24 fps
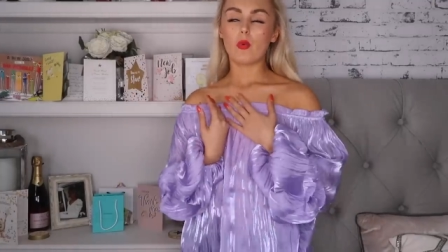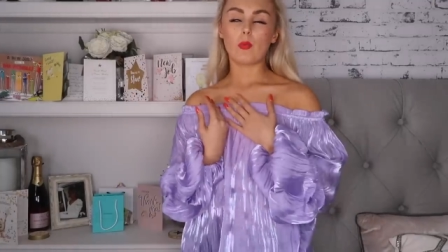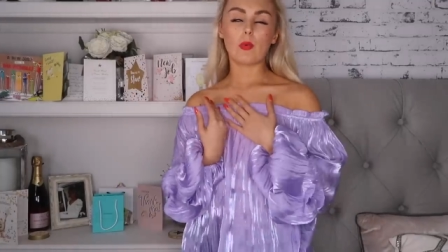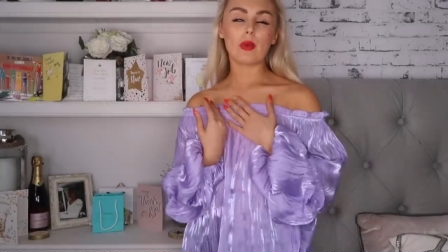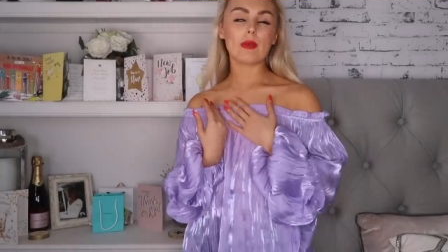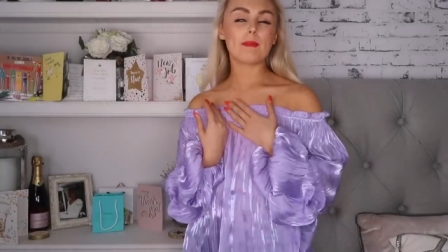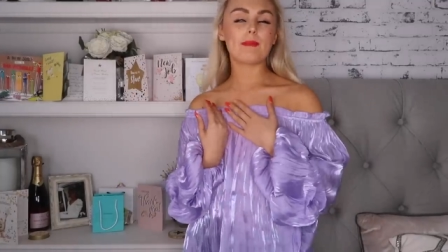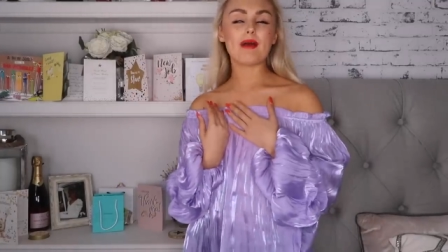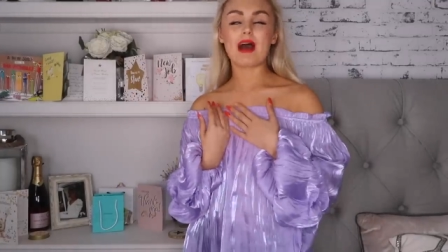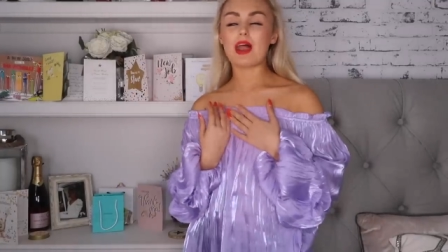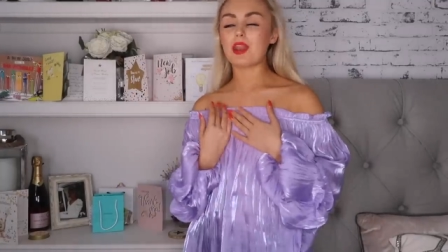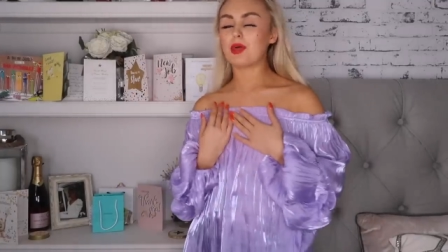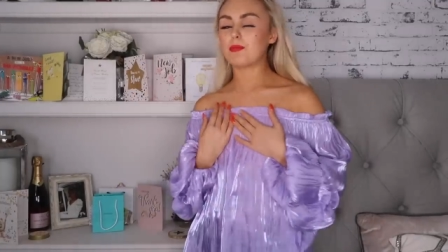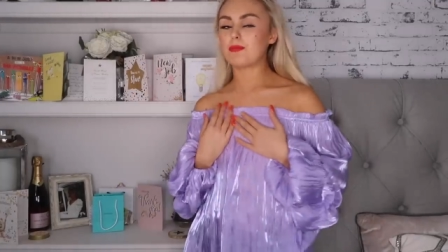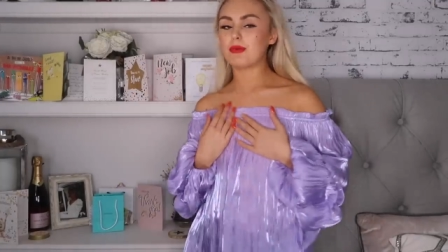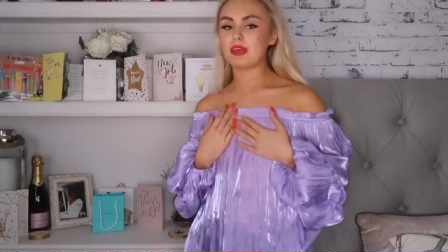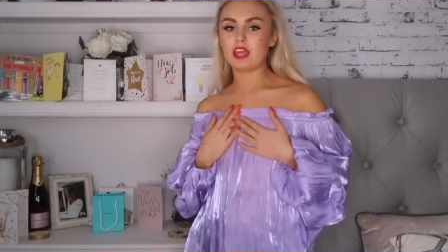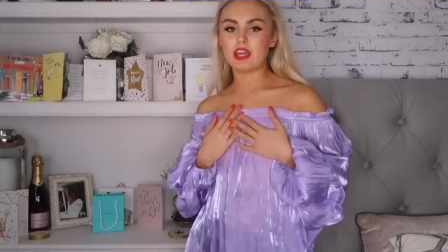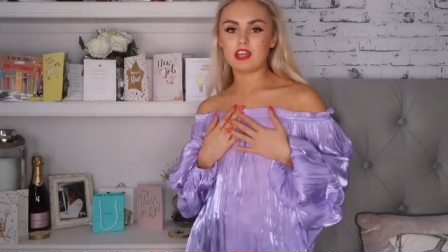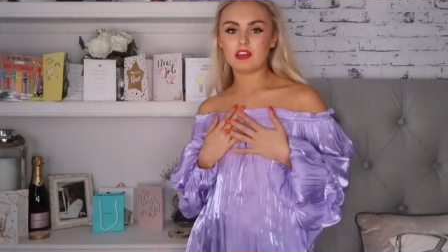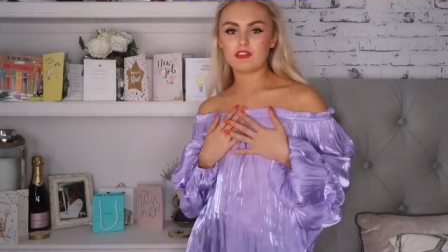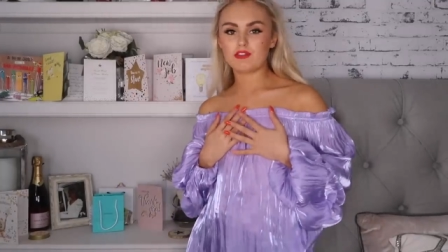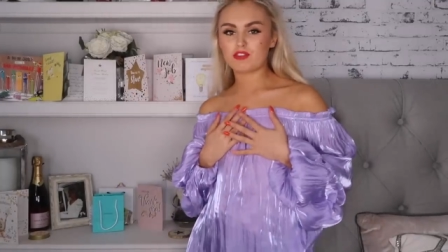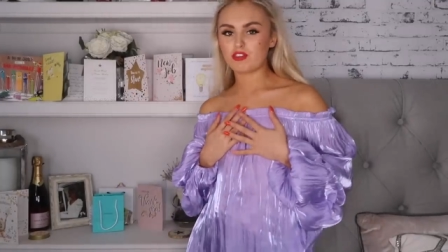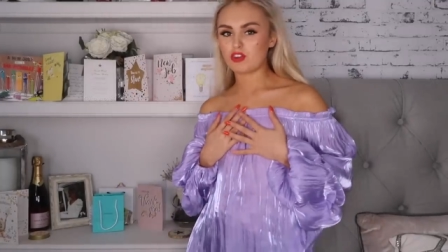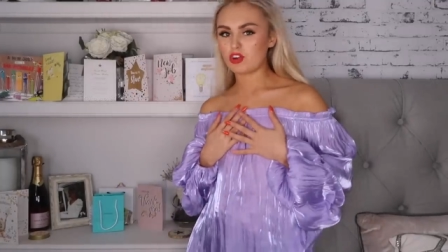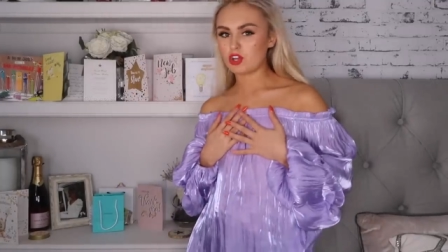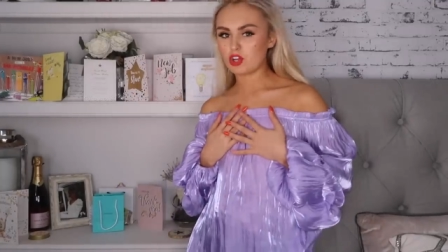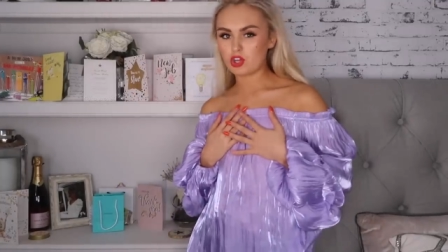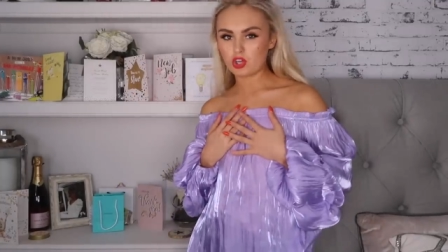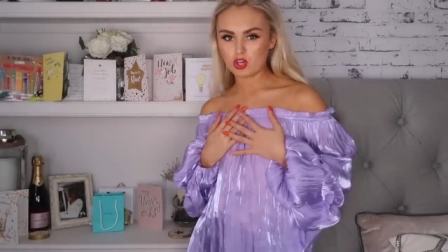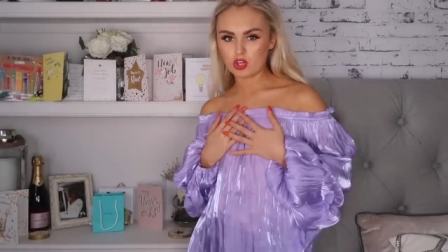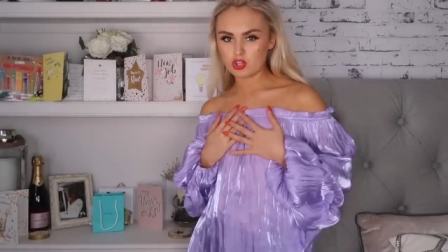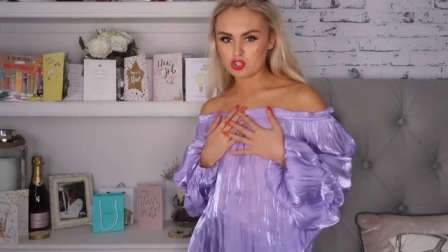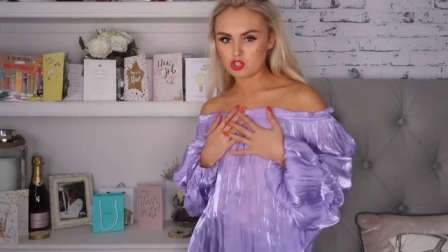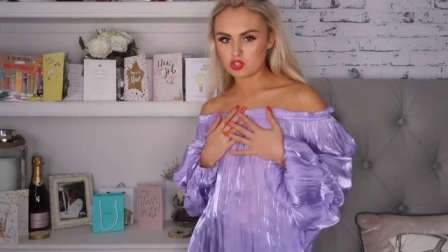we better be in for
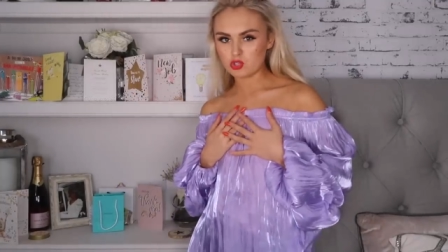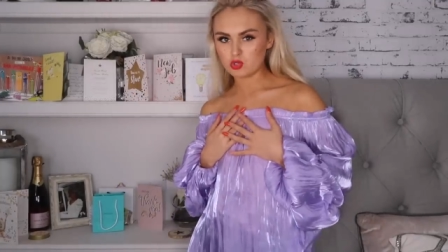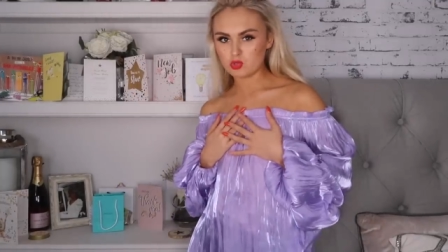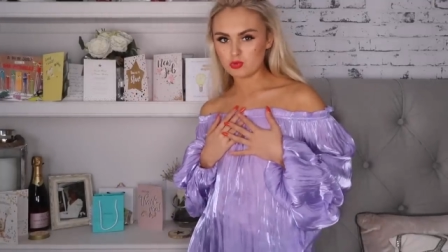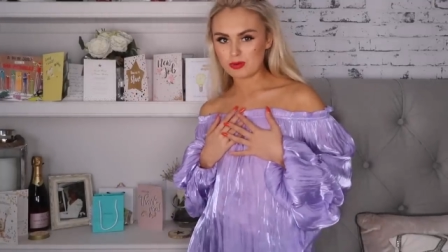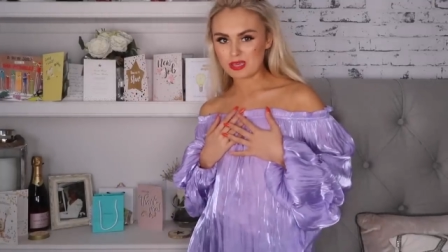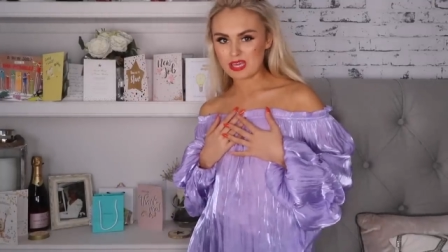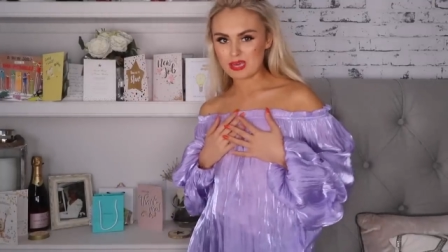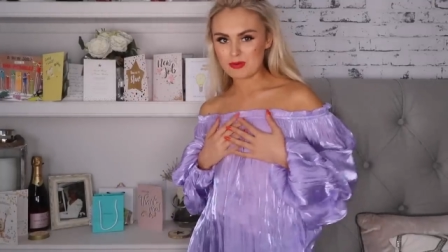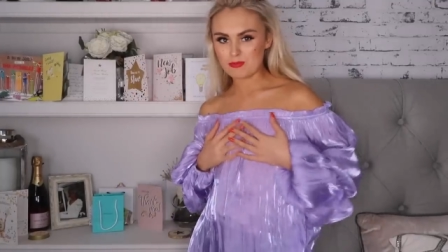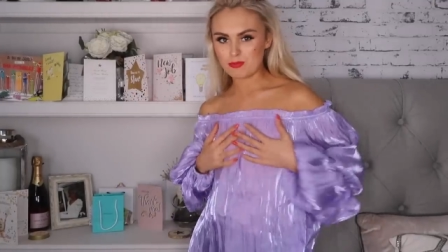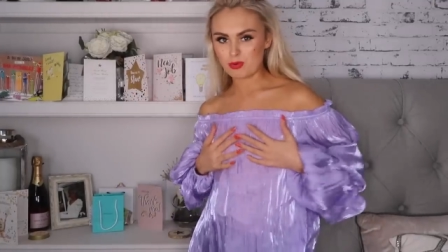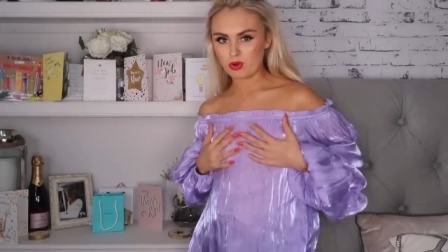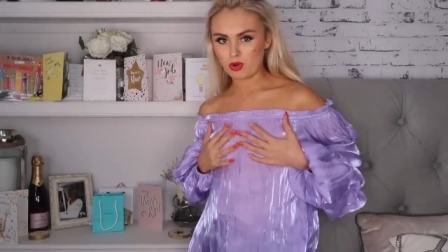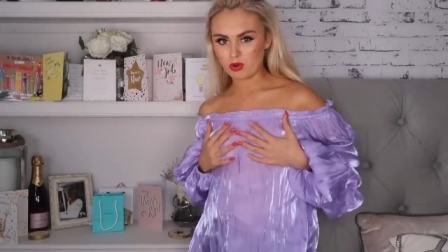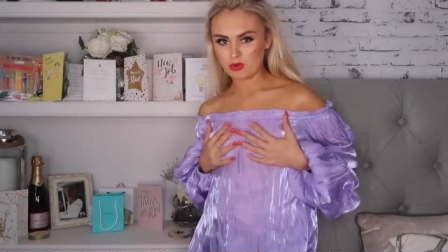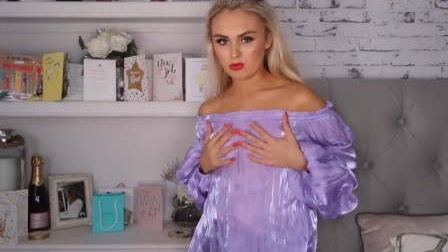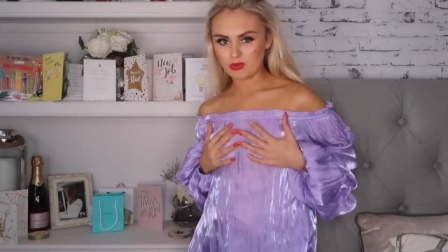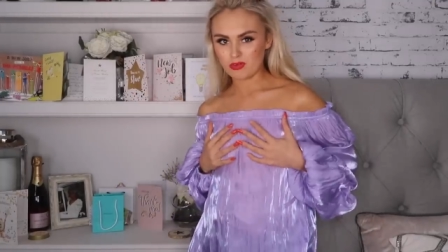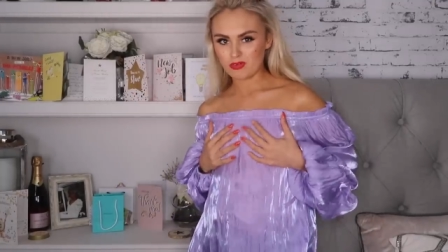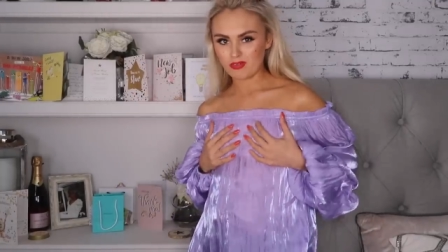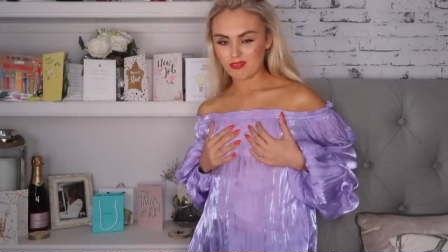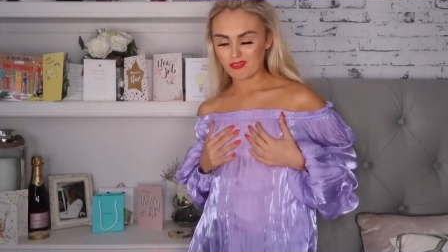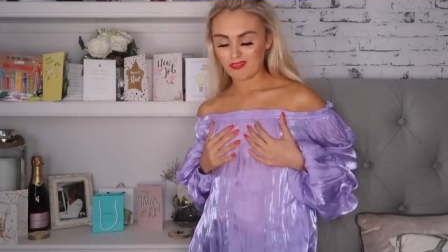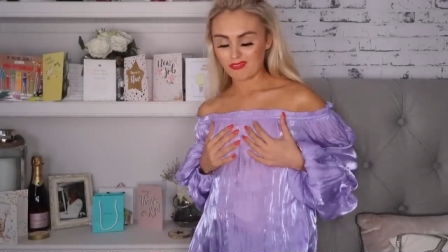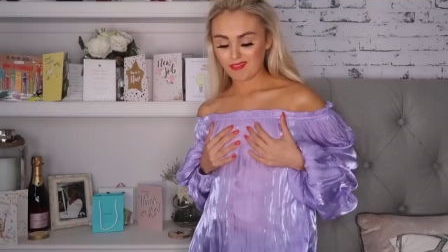a good haul people